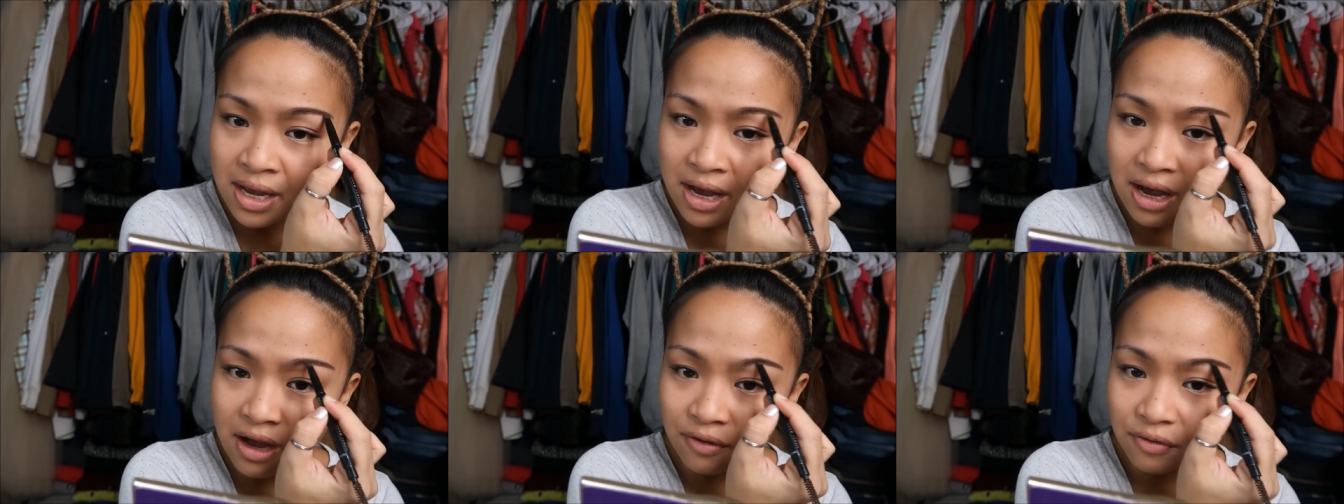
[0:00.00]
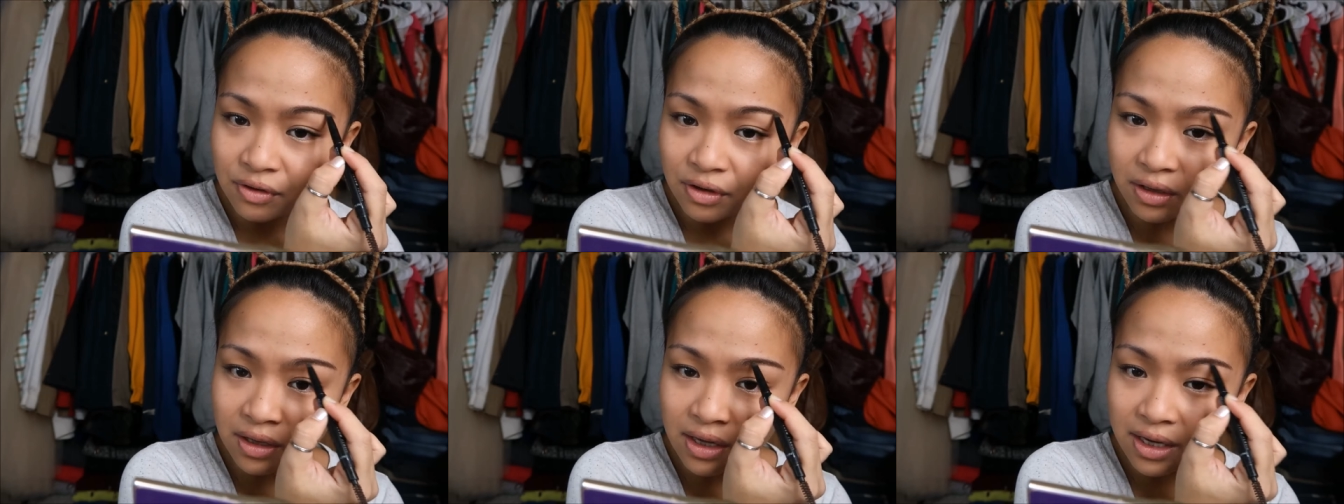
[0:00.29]
I
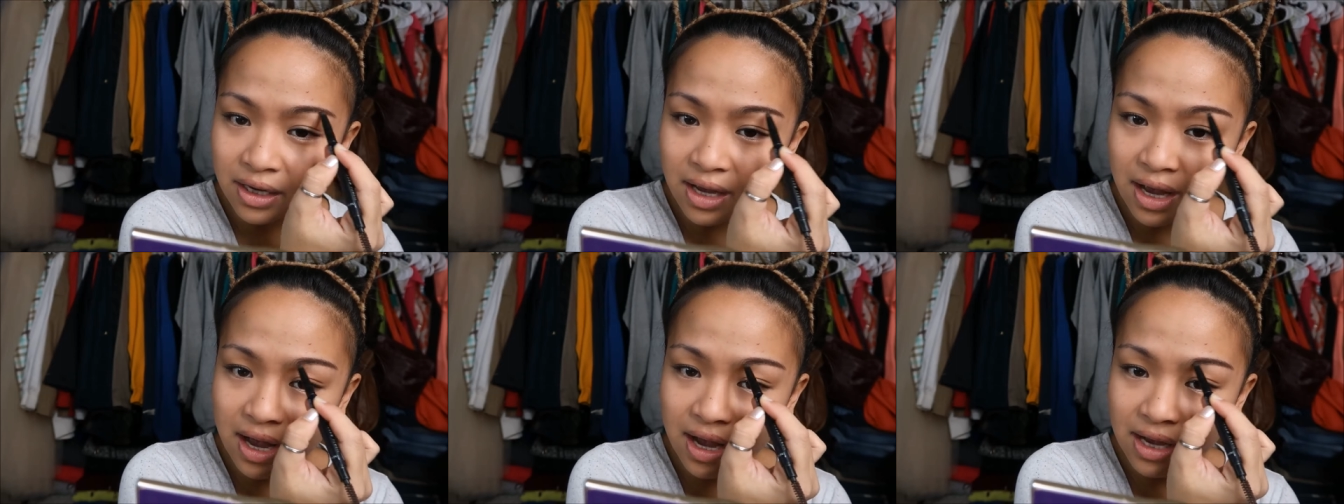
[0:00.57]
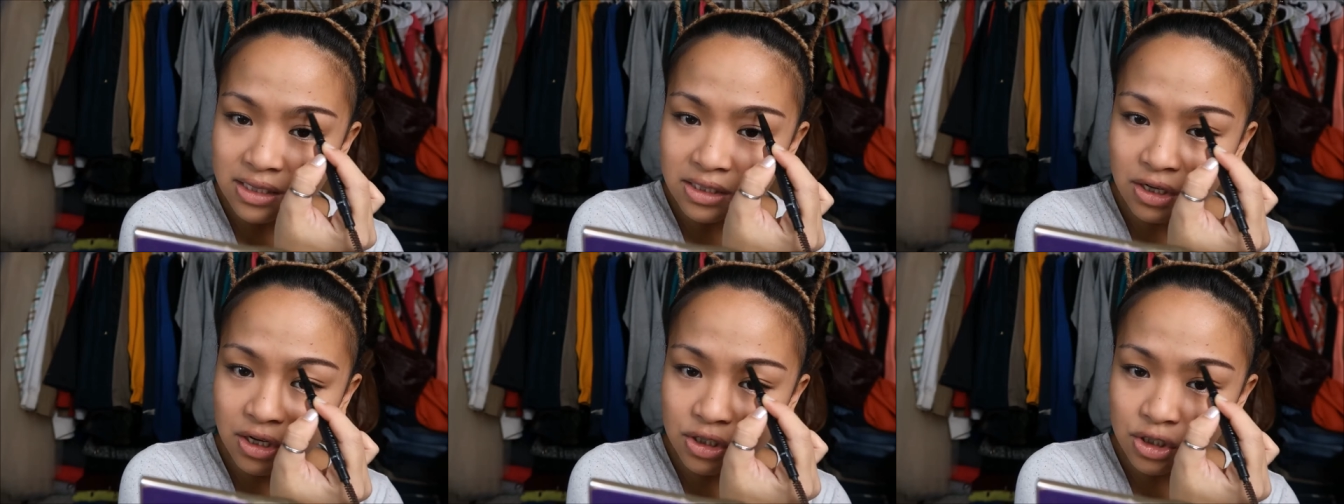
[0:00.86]
feel like I
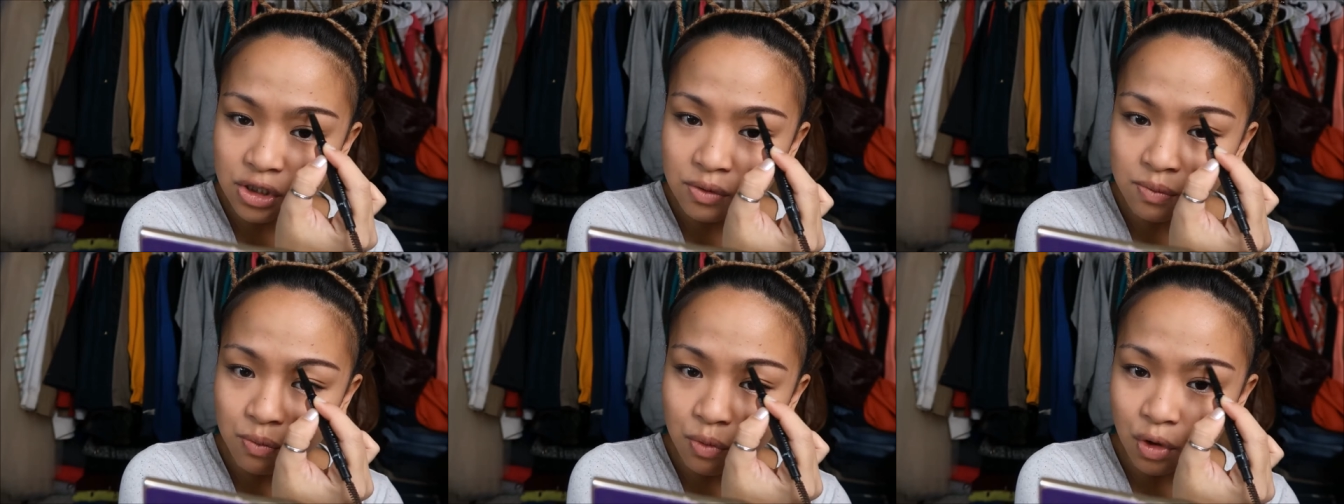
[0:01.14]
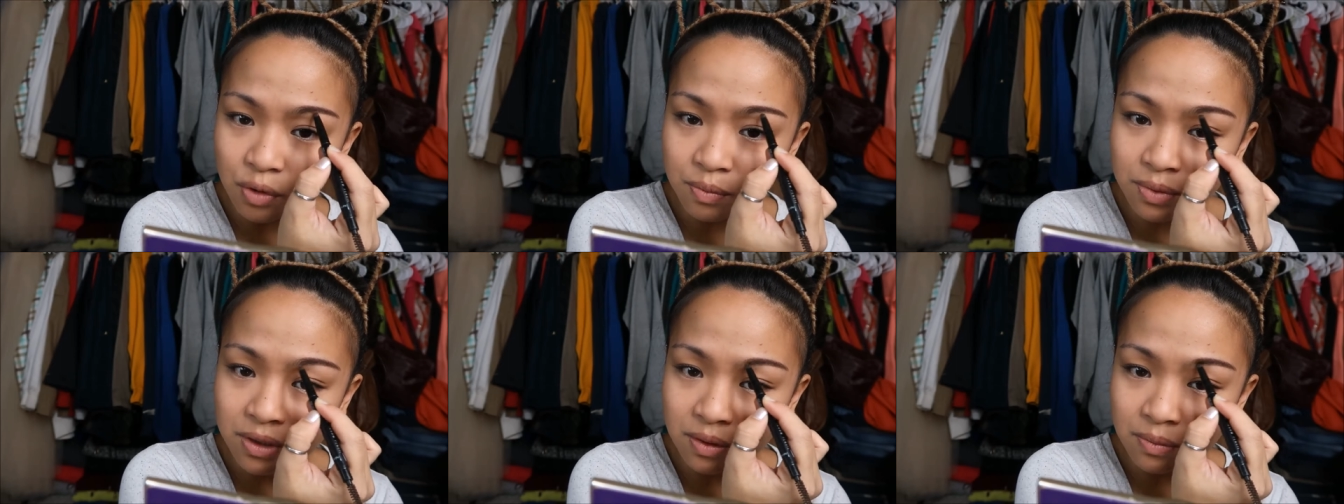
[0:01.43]
touch
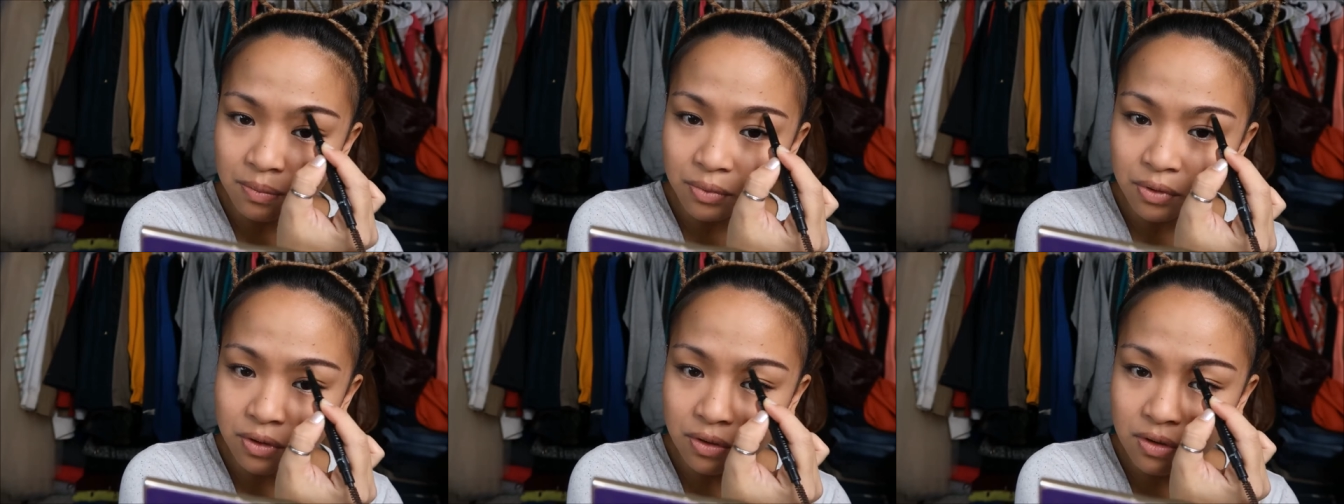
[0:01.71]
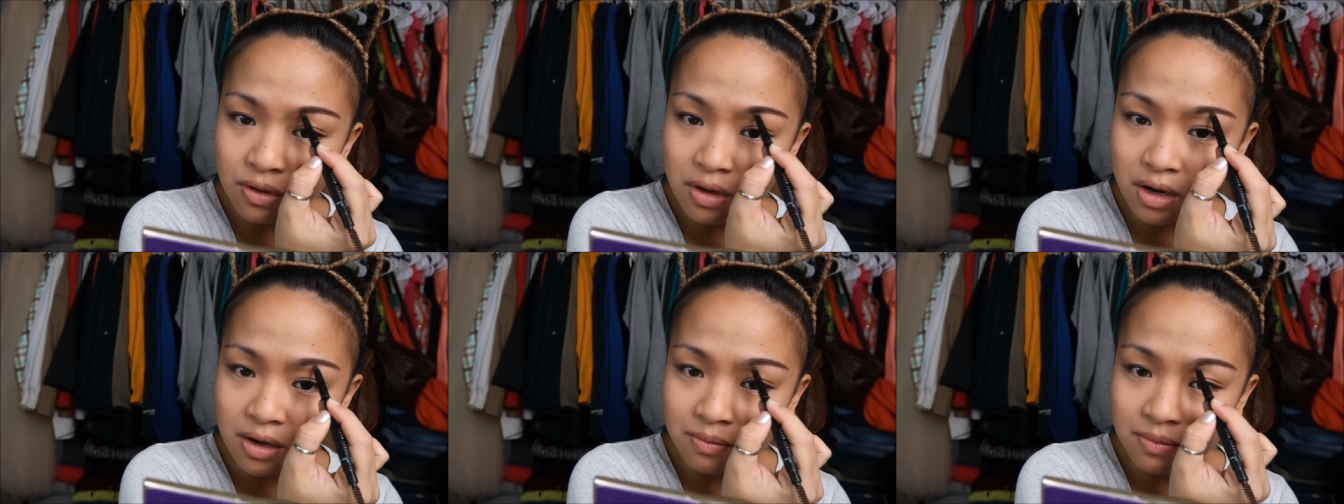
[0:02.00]
more people
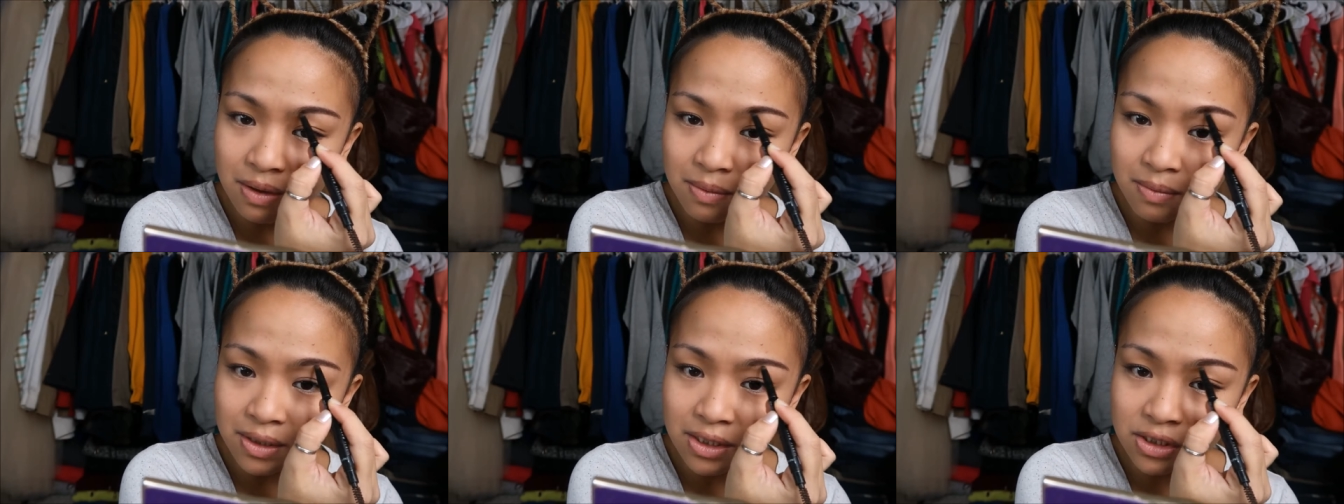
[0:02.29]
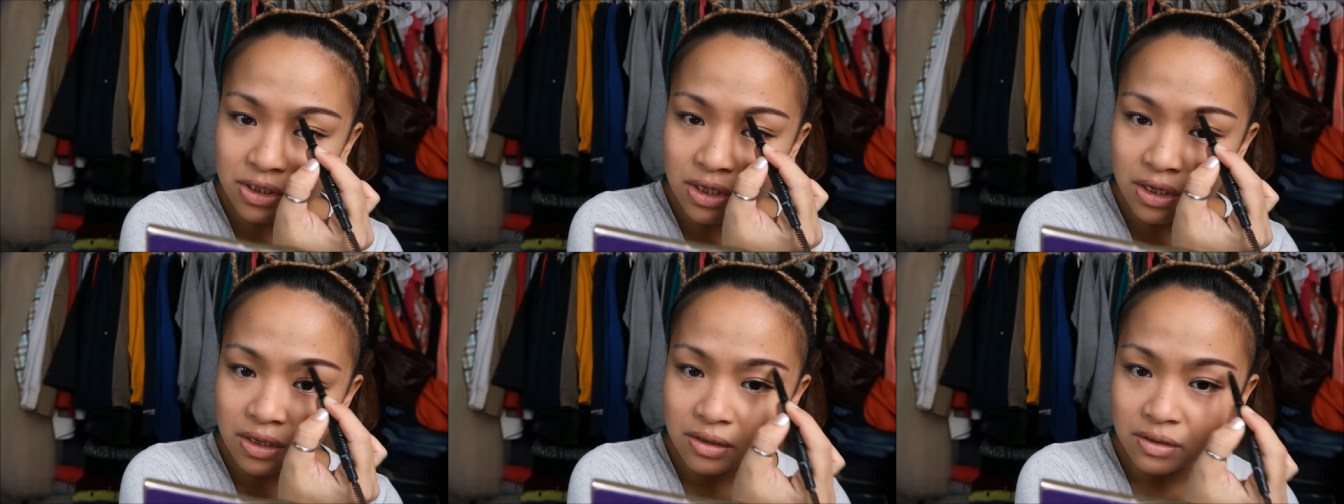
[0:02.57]
on my
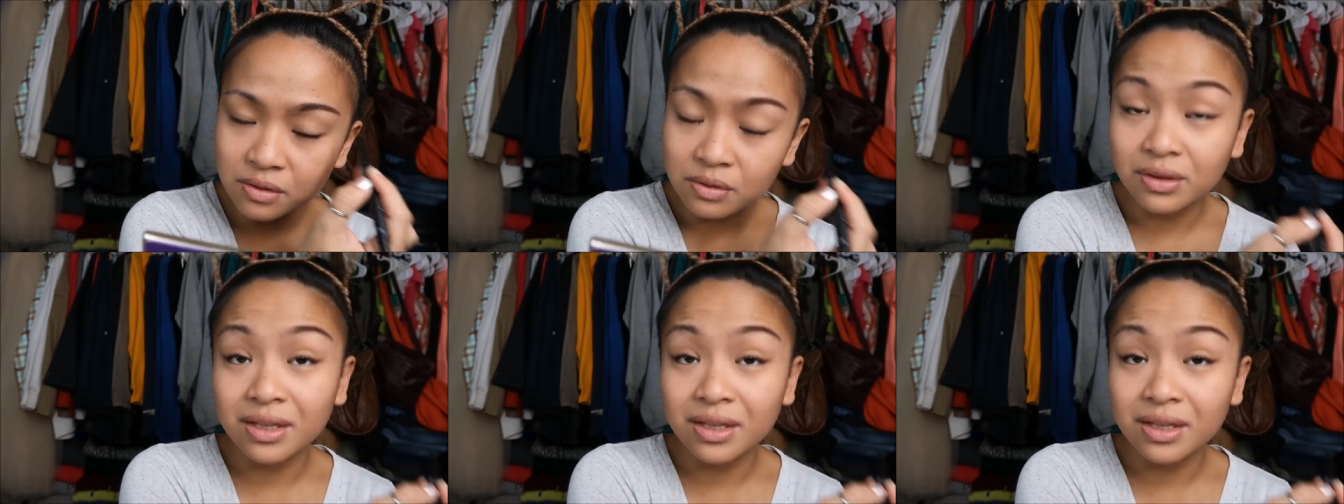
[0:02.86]
main channel.